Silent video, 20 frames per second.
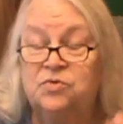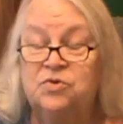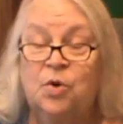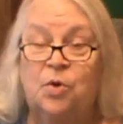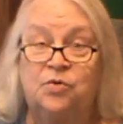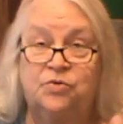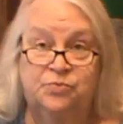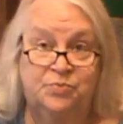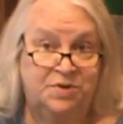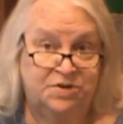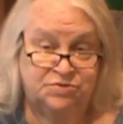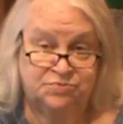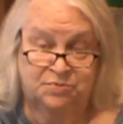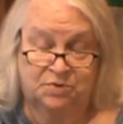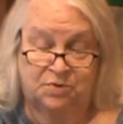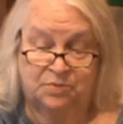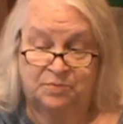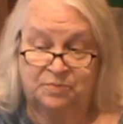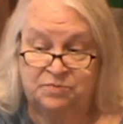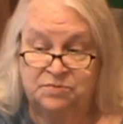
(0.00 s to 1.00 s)
holds
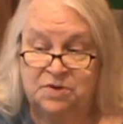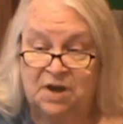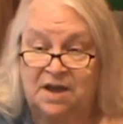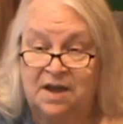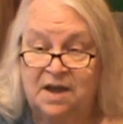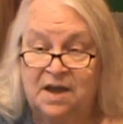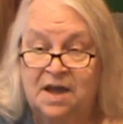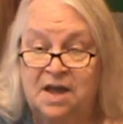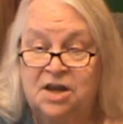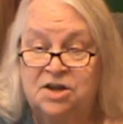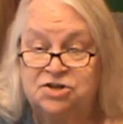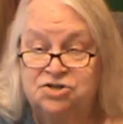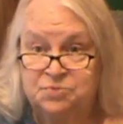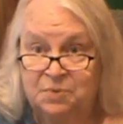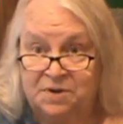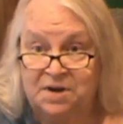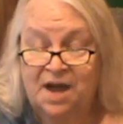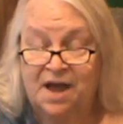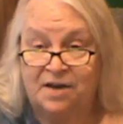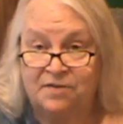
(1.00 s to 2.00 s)
ritual. Do
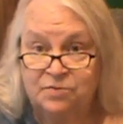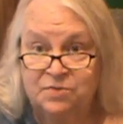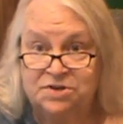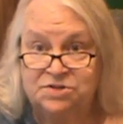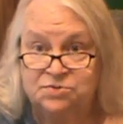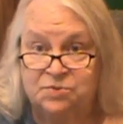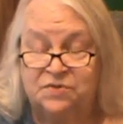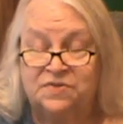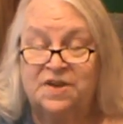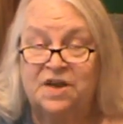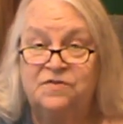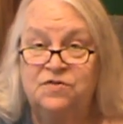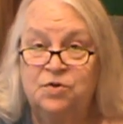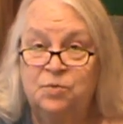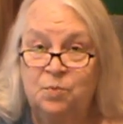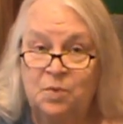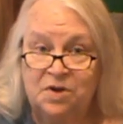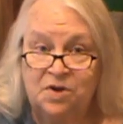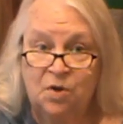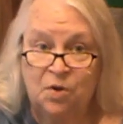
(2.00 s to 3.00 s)
you want to have rituals? If
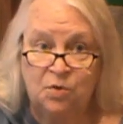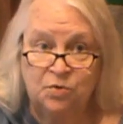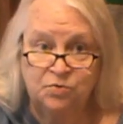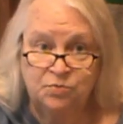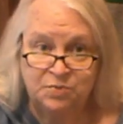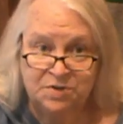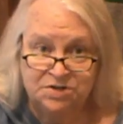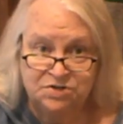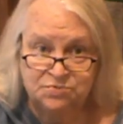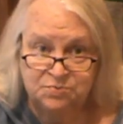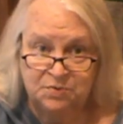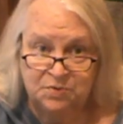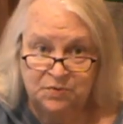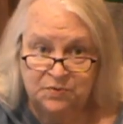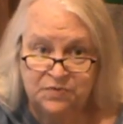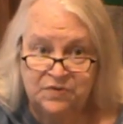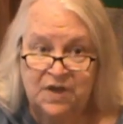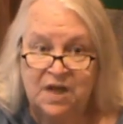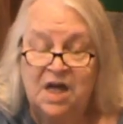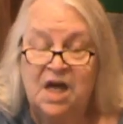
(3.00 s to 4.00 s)
you want to hold
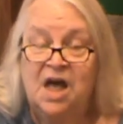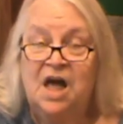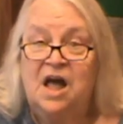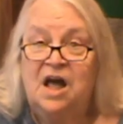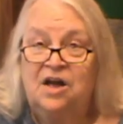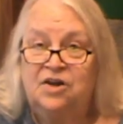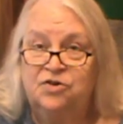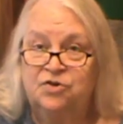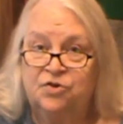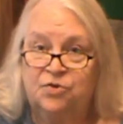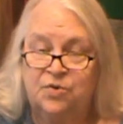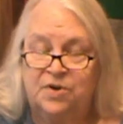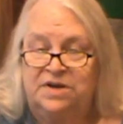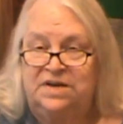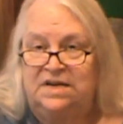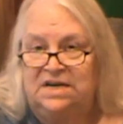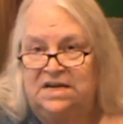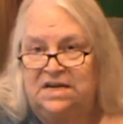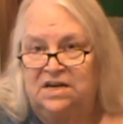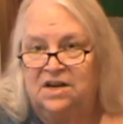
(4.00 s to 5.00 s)
rituals, you're
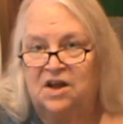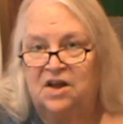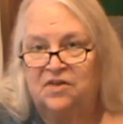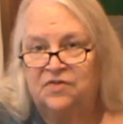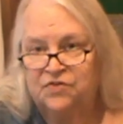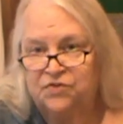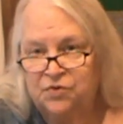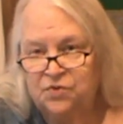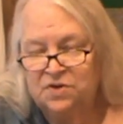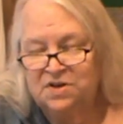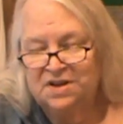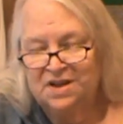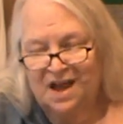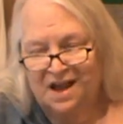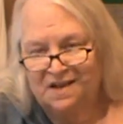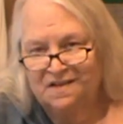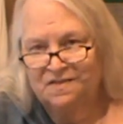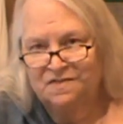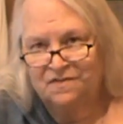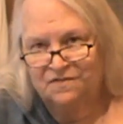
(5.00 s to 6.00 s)
going to need certain
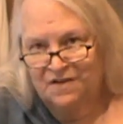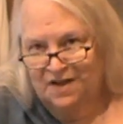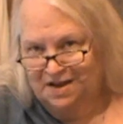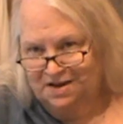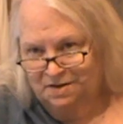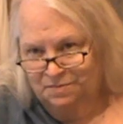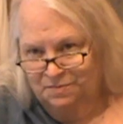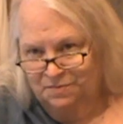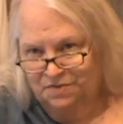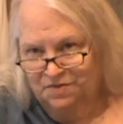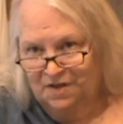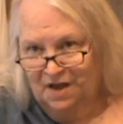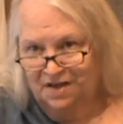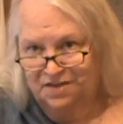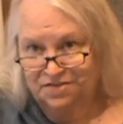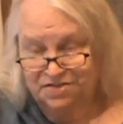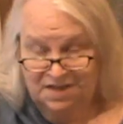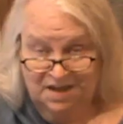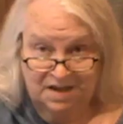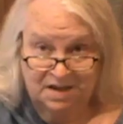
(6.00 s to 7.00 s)
kinds of items.
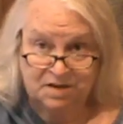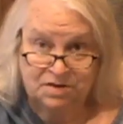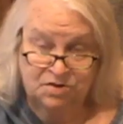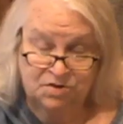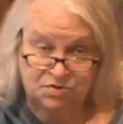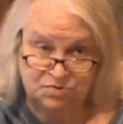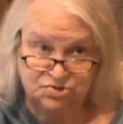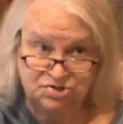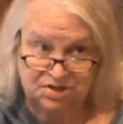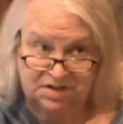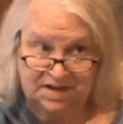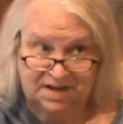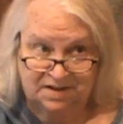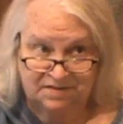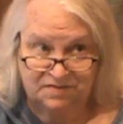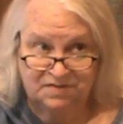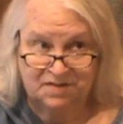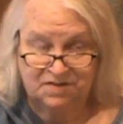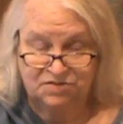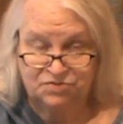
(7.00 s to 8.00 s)
I think
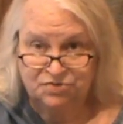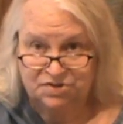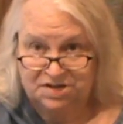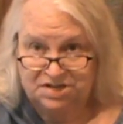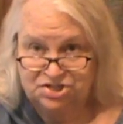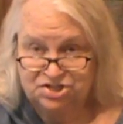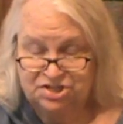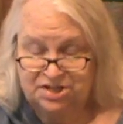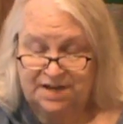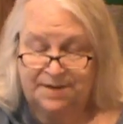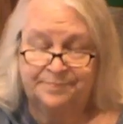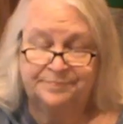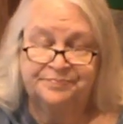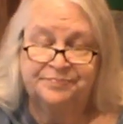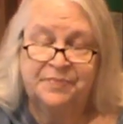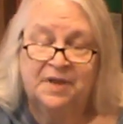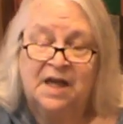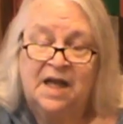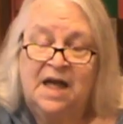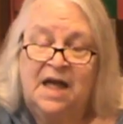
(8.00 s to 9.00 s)
usually, traditionally,
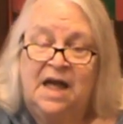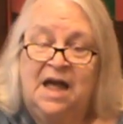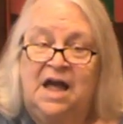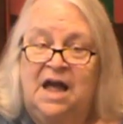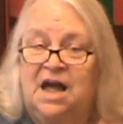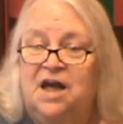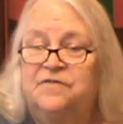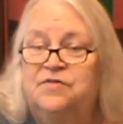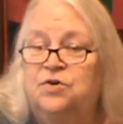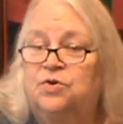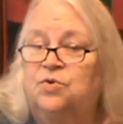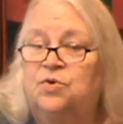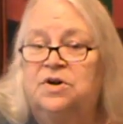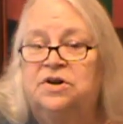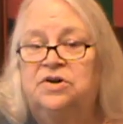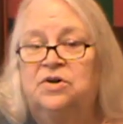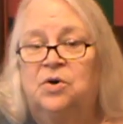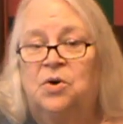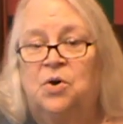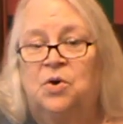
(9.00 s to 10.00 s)
if you're
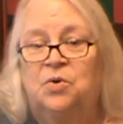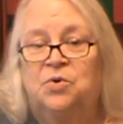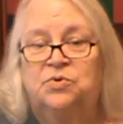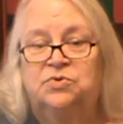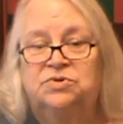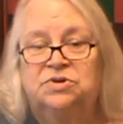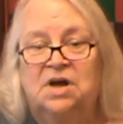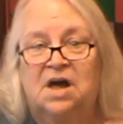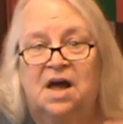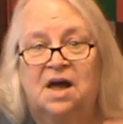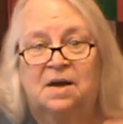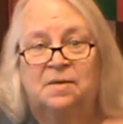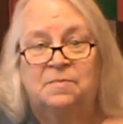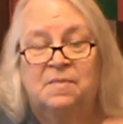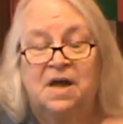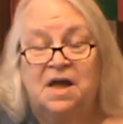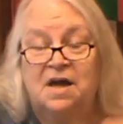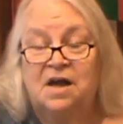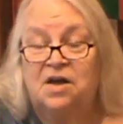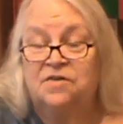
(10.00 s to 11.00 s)
going to hold,
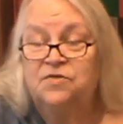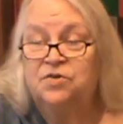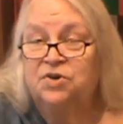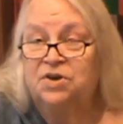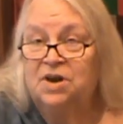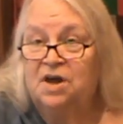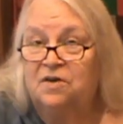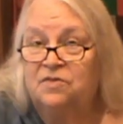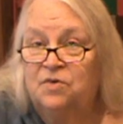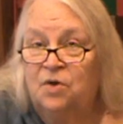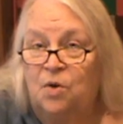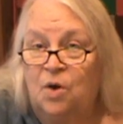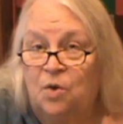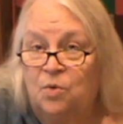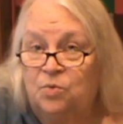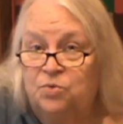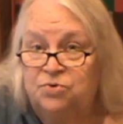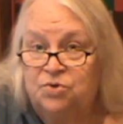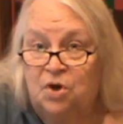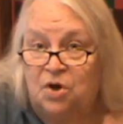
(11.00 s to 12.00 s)
um, if you can help
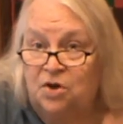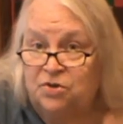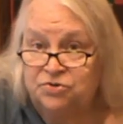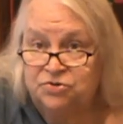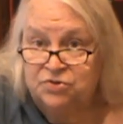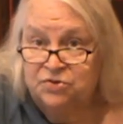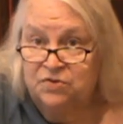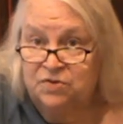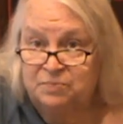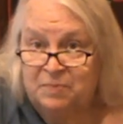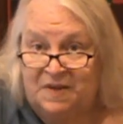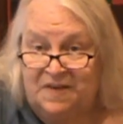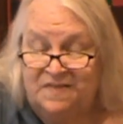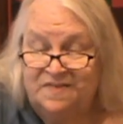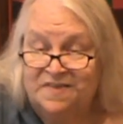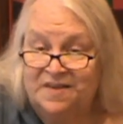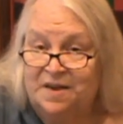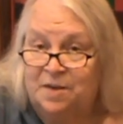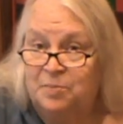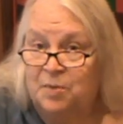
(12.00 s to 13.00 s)
hold altar
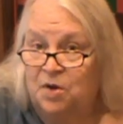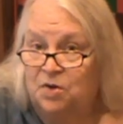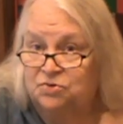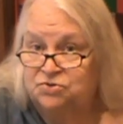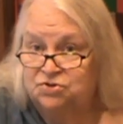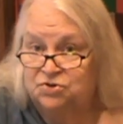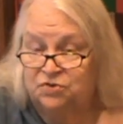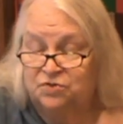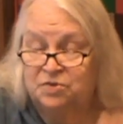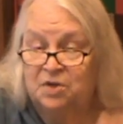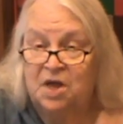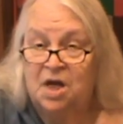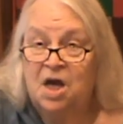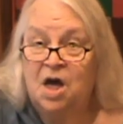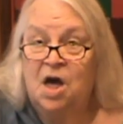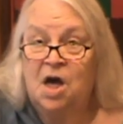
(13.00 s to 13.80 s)
space, set up altars,